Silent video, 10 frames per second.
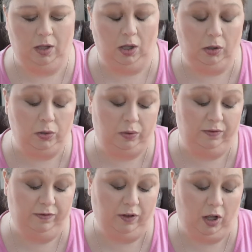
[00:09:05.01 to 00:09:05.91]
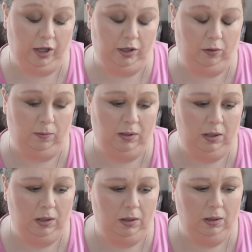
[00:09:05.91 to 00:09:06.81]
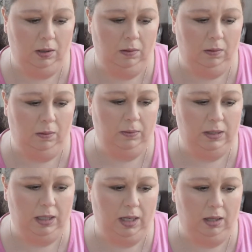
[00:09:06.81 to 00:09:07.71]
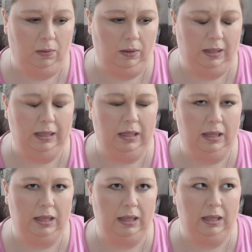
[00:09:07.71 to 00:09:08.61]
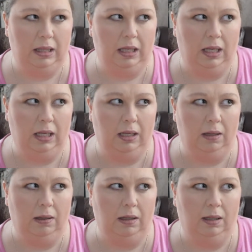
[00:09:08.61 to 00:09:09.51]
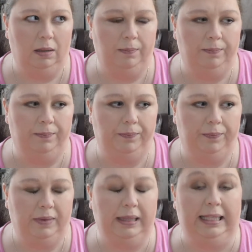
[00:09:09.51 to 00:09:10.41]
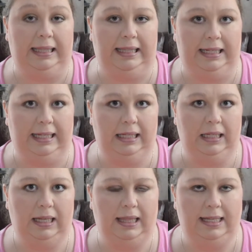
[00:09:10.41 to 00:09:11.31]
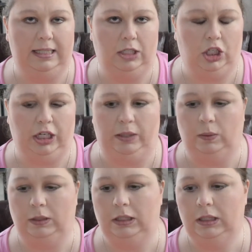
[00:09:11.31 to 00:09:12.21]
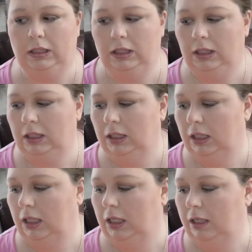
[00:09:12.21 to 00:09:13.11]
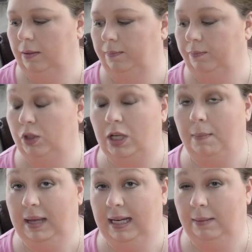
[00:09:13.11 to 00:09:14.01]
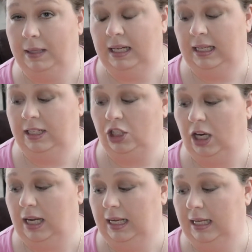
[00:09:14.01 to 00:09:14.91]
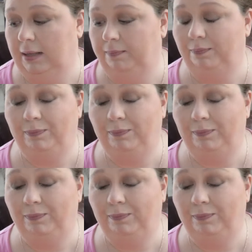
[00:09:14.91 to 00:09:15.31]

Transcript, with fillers: Ultra Volume. What was the other one? Uh, lengthening, I think it's the green one um, which I may end up getting it and trying it.